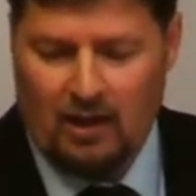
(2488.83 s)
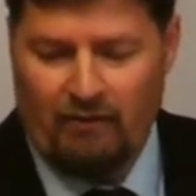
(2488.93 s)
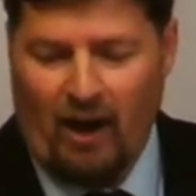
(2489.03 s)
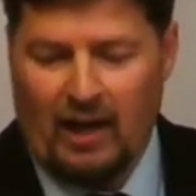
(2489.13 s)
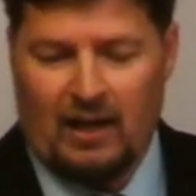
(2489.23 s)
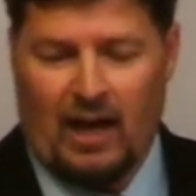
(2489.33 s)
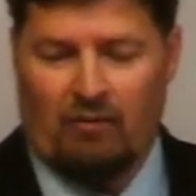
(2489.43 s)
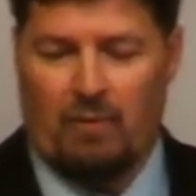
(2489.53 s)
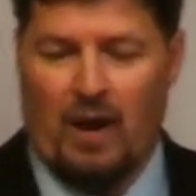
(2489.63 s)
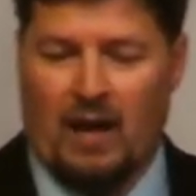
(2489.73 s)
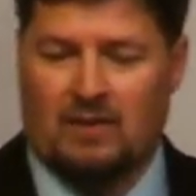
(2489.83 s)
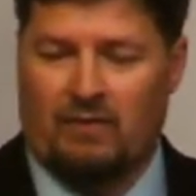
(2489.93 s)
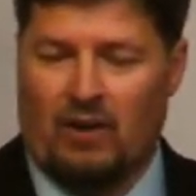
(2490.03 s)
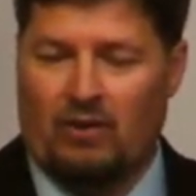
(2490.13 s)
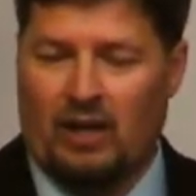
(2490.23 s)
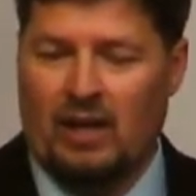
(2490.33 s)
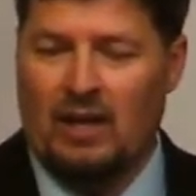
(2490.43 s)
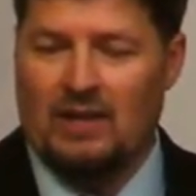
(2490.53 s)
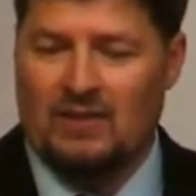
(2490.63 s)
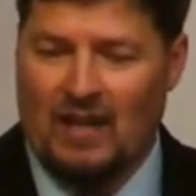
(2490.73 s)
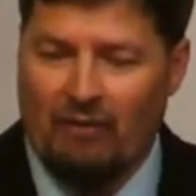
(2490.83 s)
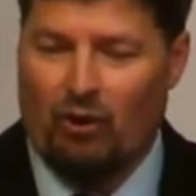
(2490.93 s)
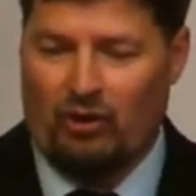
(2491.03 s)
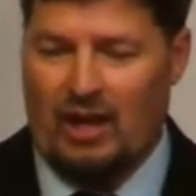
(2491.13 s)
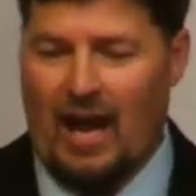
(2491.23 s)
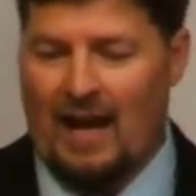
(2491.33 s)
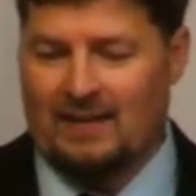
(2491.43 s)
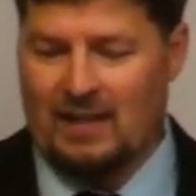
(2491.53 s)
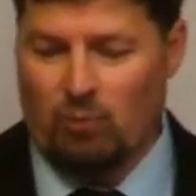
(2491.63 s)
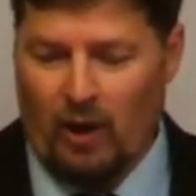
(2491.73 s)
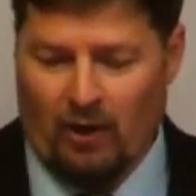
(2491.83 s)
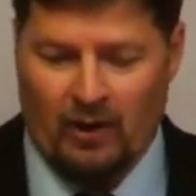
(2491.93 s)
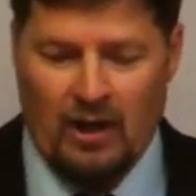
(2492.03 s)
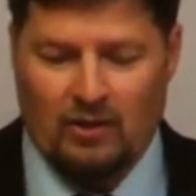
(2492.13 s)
dividing to every man severely, severally as he will.